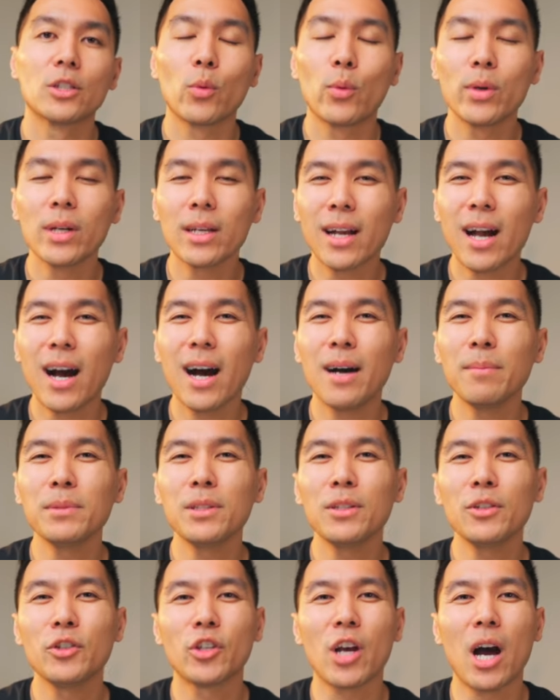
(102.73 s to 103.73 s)
So when it comes
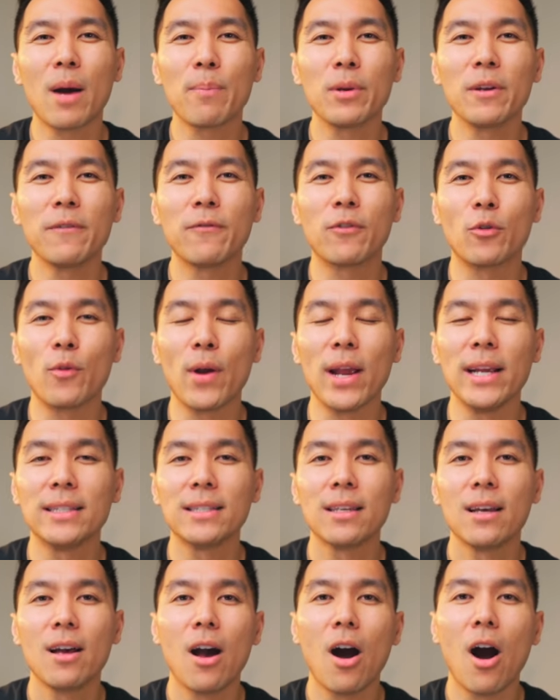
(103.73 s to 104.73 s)
to shopping for
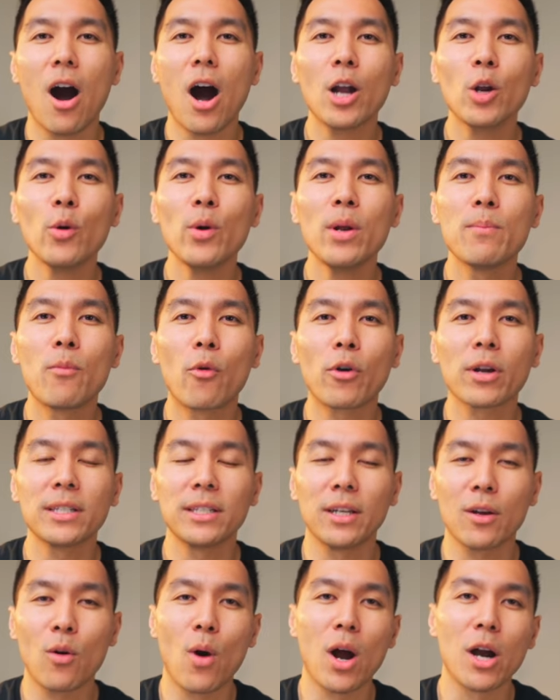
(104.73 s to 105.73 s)
rates, auto and mortgage
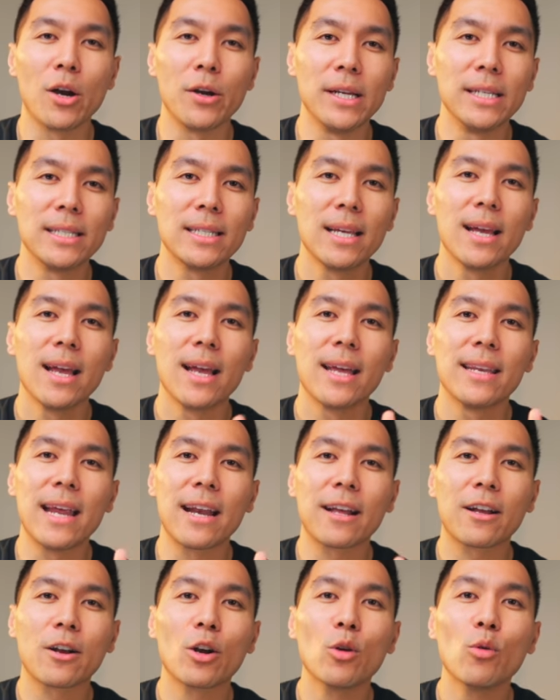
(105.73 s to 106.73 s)
inquiries that
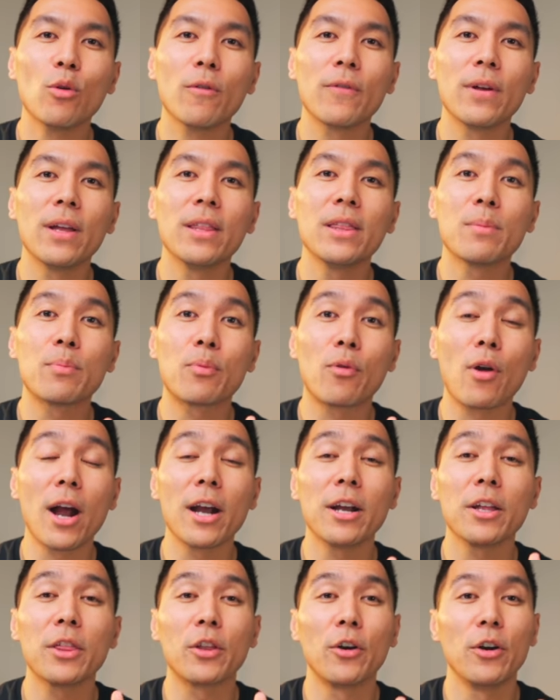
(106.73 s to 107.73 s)
occur within the
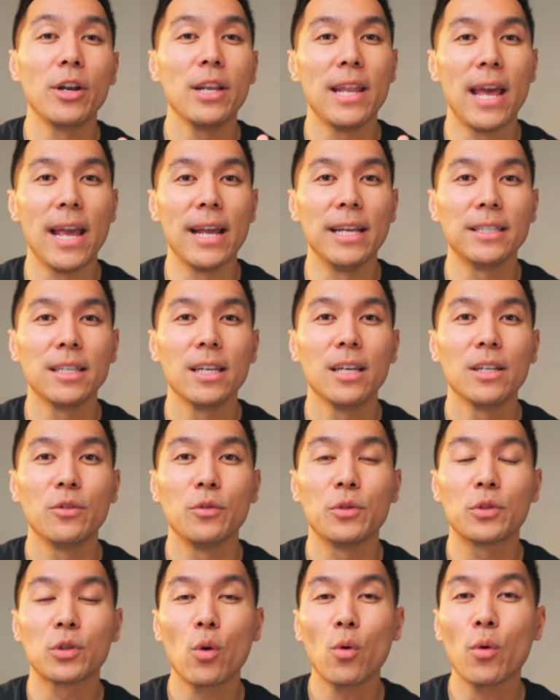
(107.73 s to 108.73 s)
prior 30 days to
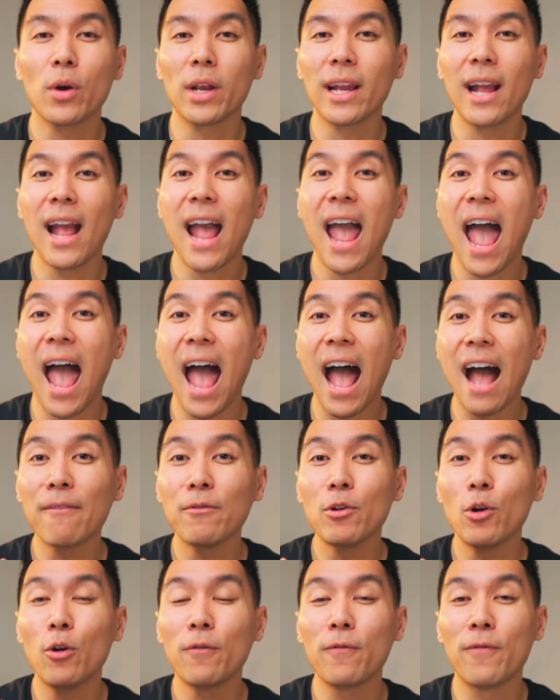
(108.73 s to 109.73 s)
scoring
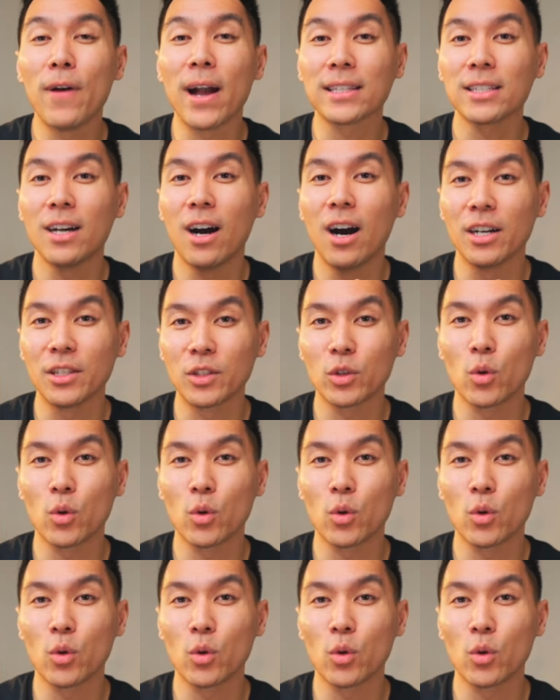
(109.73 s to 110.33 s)
have no effect on